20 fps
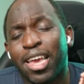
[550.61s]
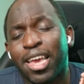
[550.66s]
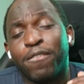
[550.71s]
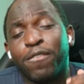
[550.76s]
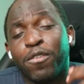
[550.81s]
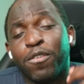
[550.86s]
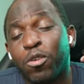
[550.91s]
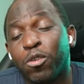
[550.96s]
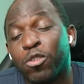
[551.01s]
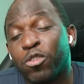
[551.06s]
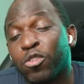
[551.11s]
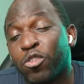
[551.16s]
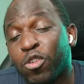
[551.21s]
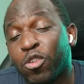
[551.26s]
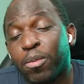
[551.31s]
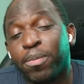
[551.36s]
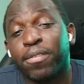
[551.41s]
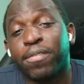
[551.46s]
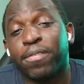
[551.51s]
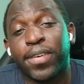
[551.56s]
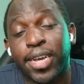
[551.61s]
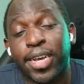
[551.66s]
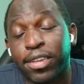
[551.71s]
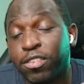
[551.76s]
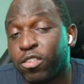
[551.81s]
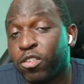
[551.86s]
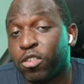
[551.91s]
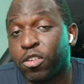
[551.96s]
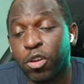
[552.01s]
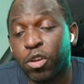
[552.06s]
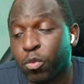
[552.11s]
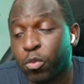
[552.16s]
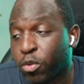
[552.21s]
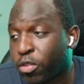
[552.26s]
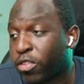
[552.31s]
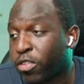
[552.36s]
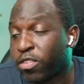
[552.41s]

If you're super fast, you know what